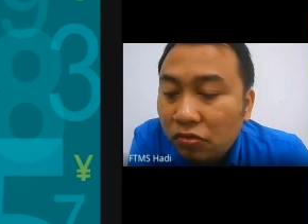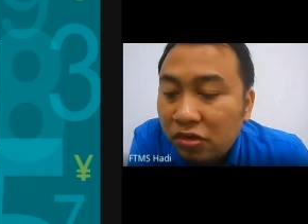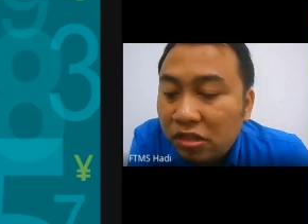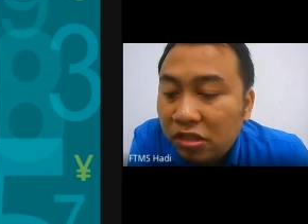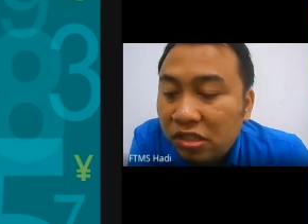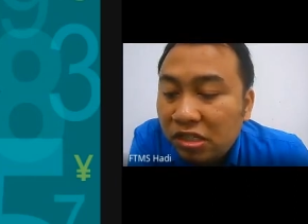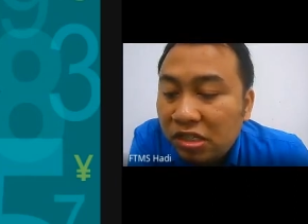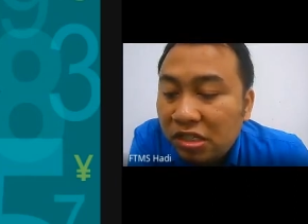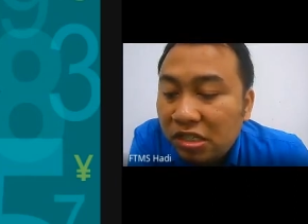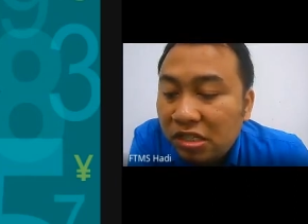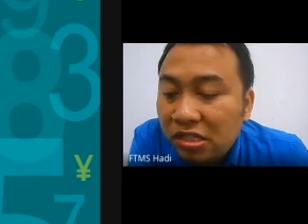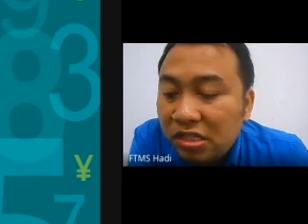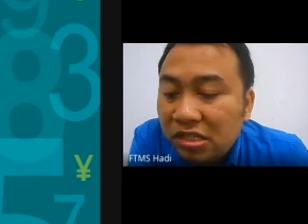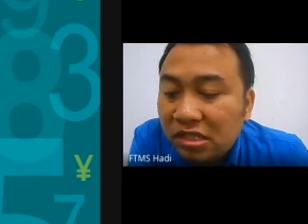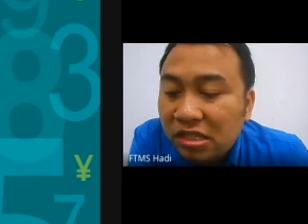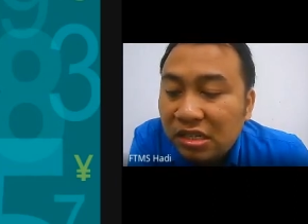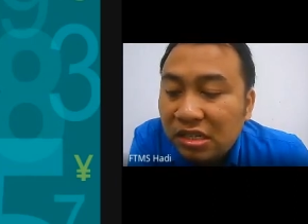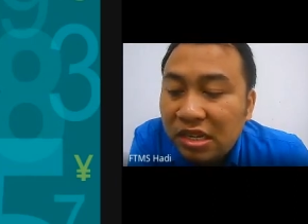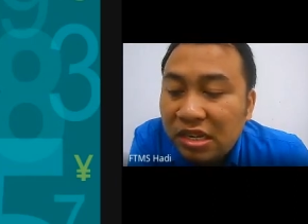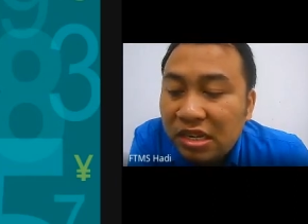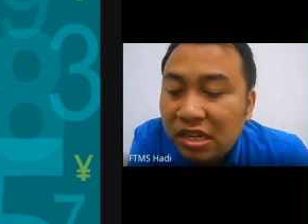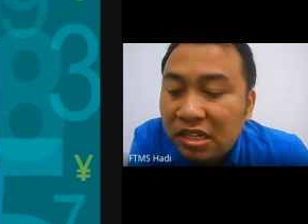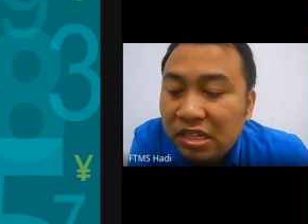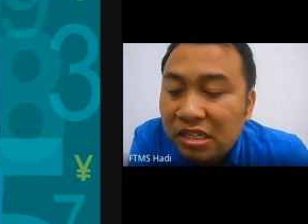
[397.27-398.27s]
which is
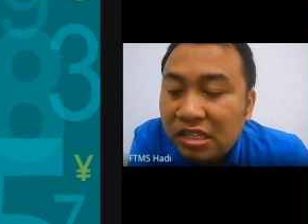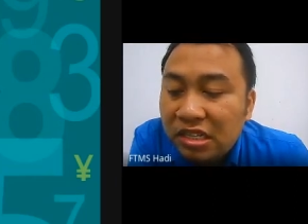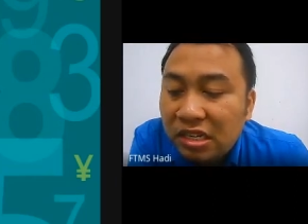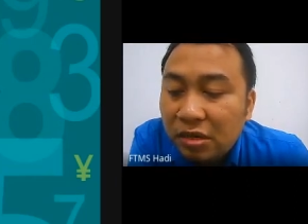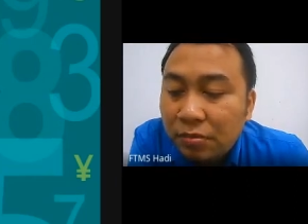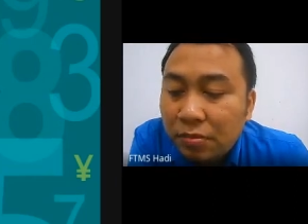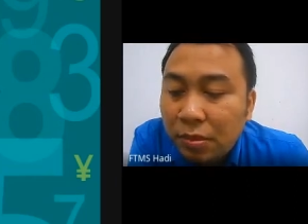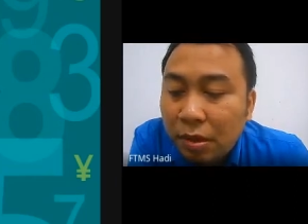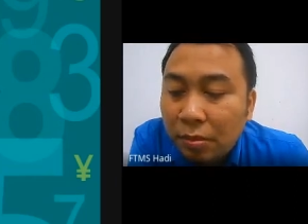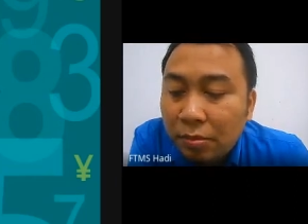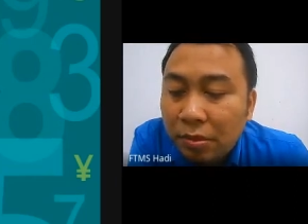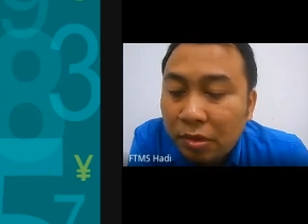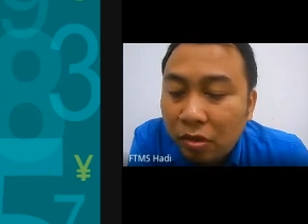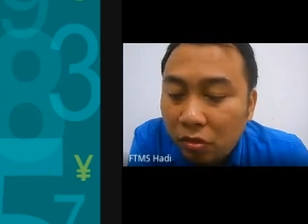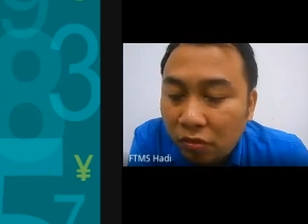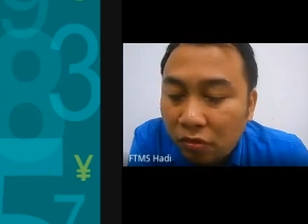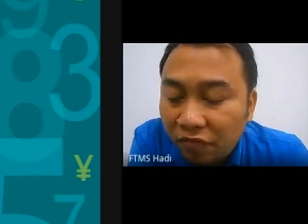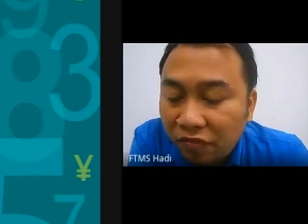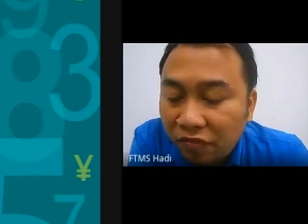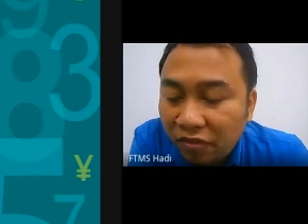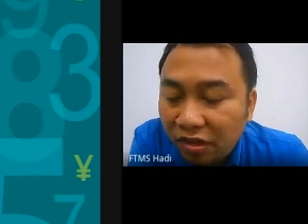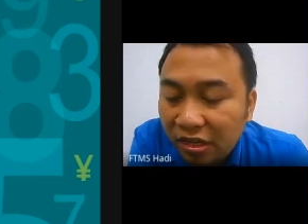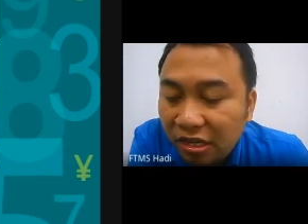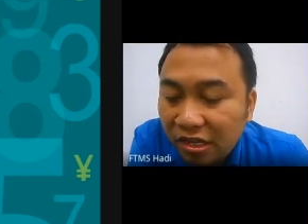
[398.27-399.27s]
initial public
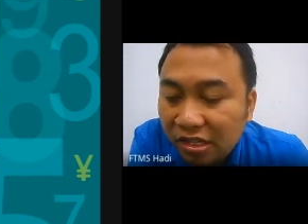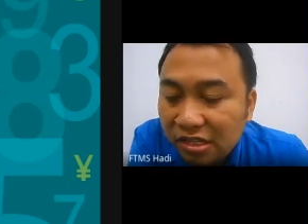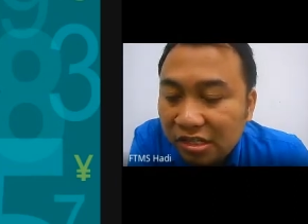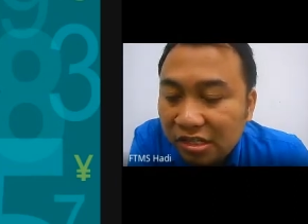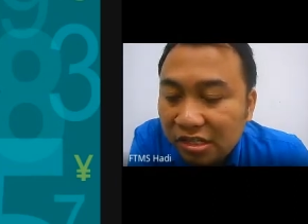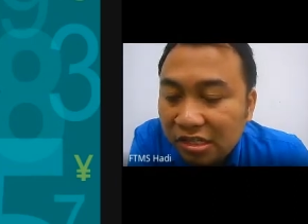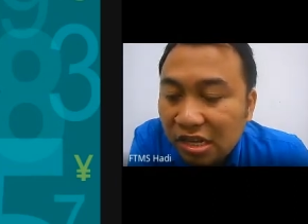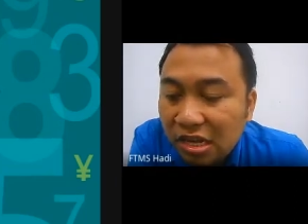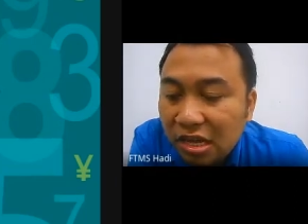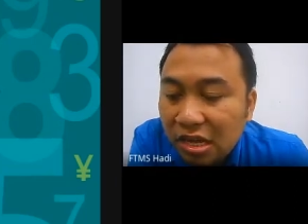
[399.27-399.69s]
offerings,